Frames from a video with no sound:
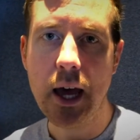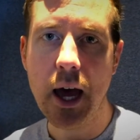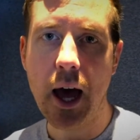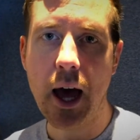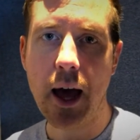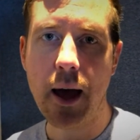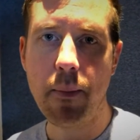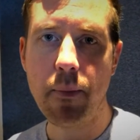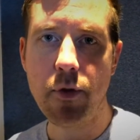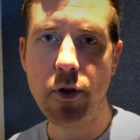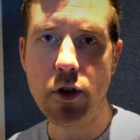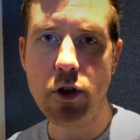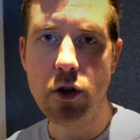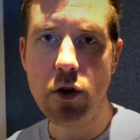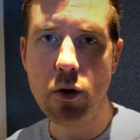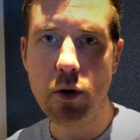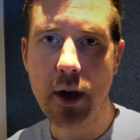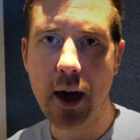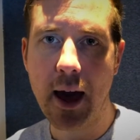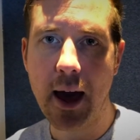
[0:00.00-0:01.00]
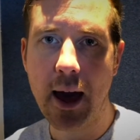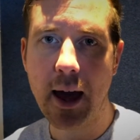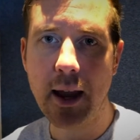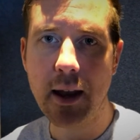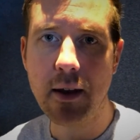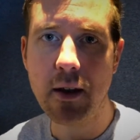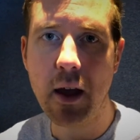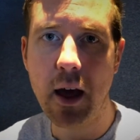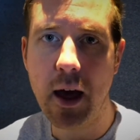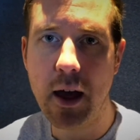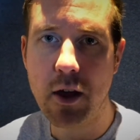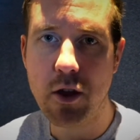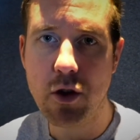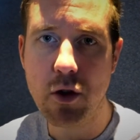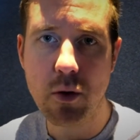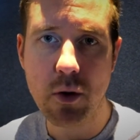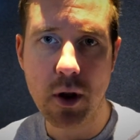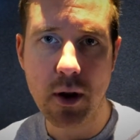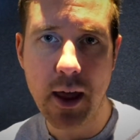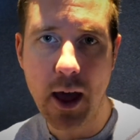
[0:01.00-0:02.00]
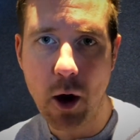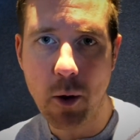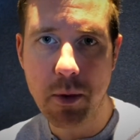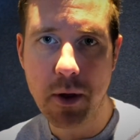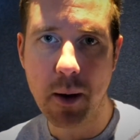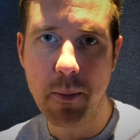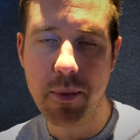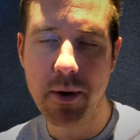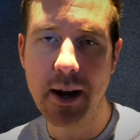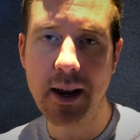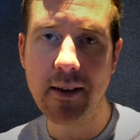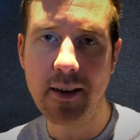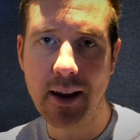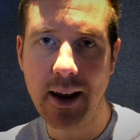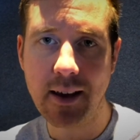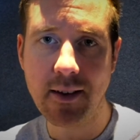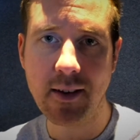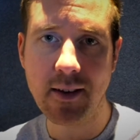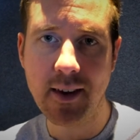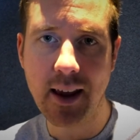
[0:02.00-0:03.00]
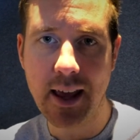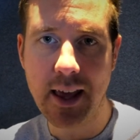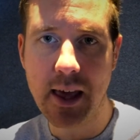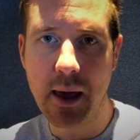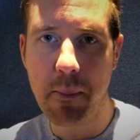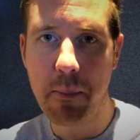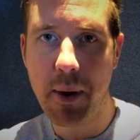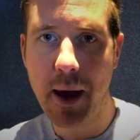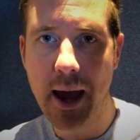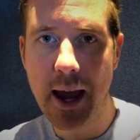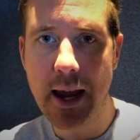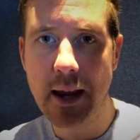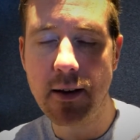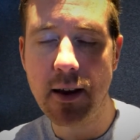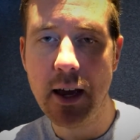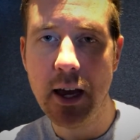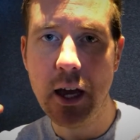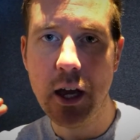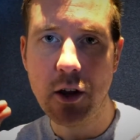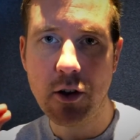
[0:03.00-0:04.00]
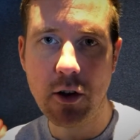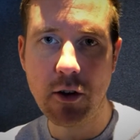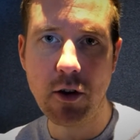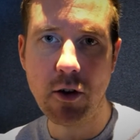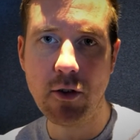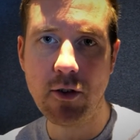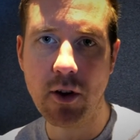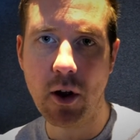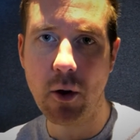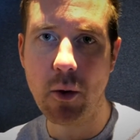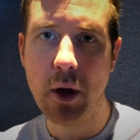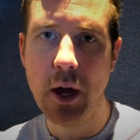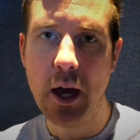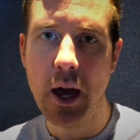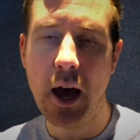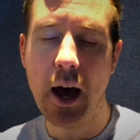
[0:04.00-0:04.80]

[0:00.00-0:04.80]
that you can help companies and, as I say, get paid to do so.